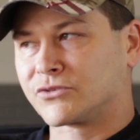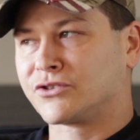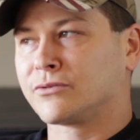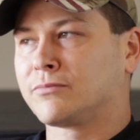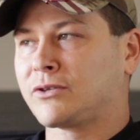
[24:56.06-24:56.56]

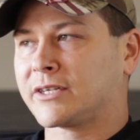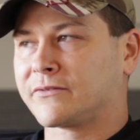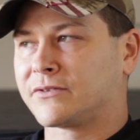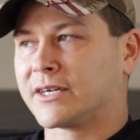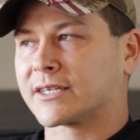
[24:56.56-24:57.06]
do
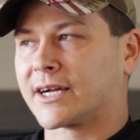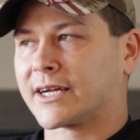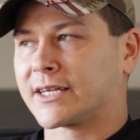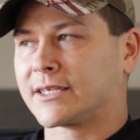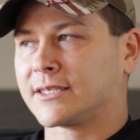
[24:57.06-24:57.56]
believe that
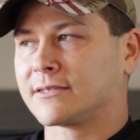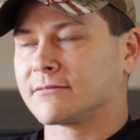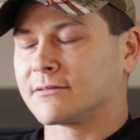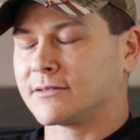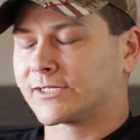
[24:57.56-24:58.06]
I
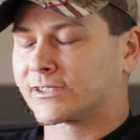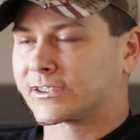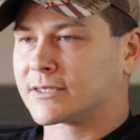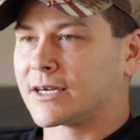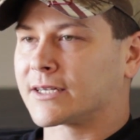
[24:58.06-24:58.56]

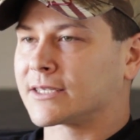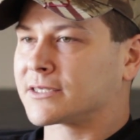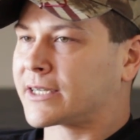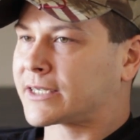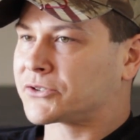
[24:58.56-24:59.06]
got a
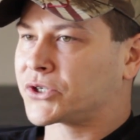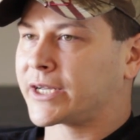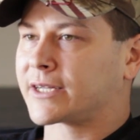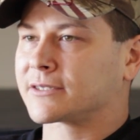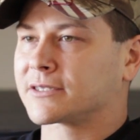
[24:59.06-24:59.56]
second
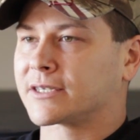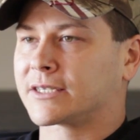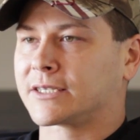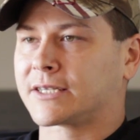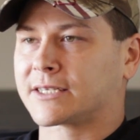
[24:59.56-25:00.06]
chance,
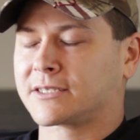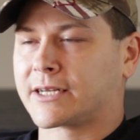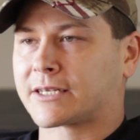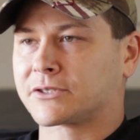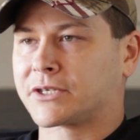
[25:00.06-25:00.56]
and in that
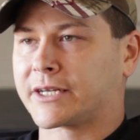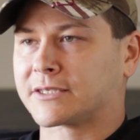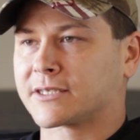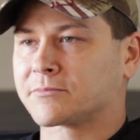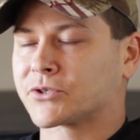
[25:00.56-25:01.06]
second
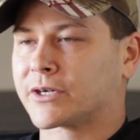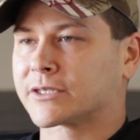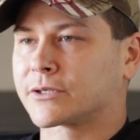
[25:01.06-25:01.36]
chance, I'm trying